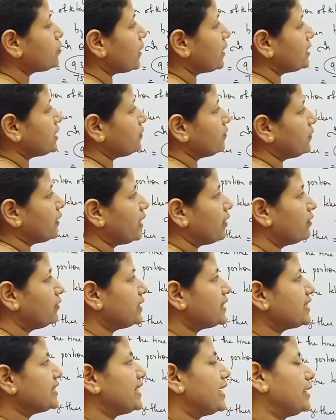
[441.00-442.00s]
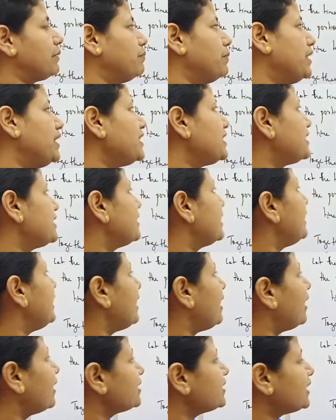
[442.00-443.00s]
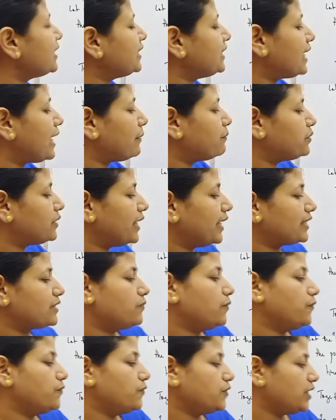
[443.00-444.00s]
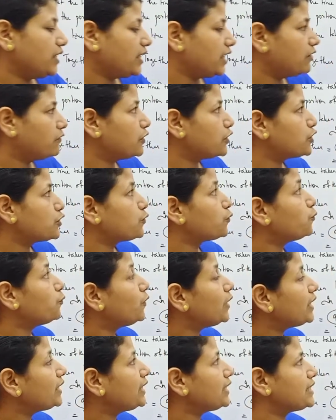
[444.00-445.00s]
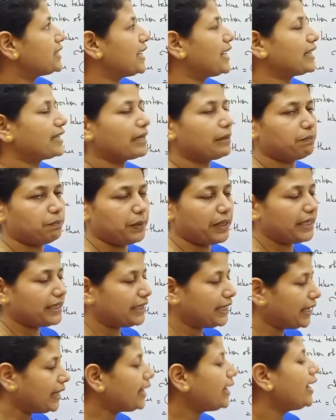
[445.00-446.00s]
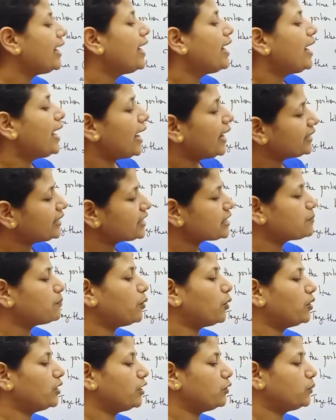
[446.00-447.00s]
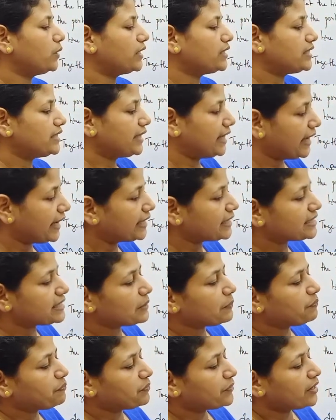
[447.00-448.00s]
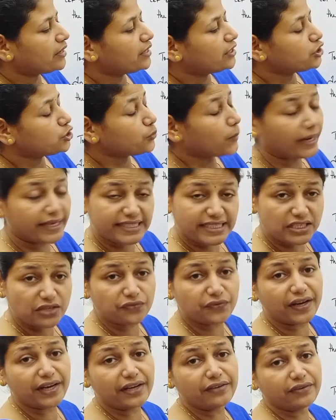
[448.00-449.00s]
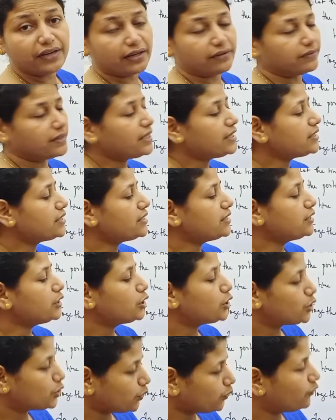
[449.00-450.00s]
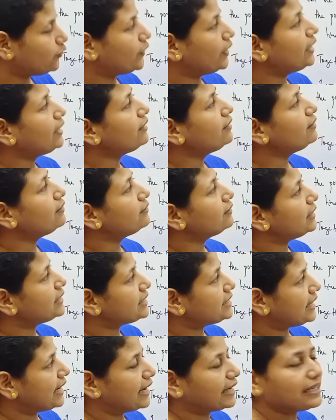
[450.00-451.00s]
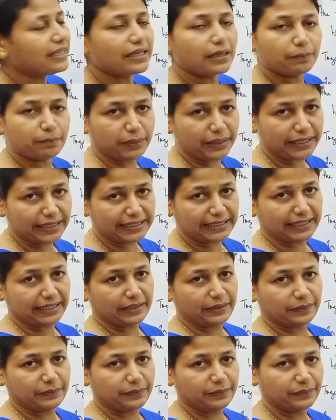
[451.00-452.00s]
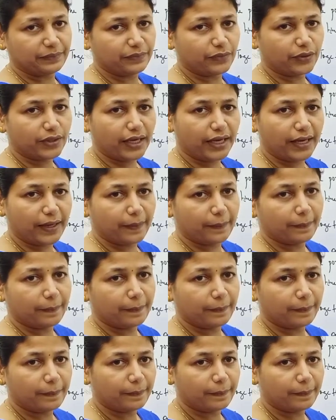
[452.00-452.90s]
25 hours. That means the larger tap takes 15 hours to fill the tank completely and the smaller one takes 25 hours to fill the tank completely. Okay.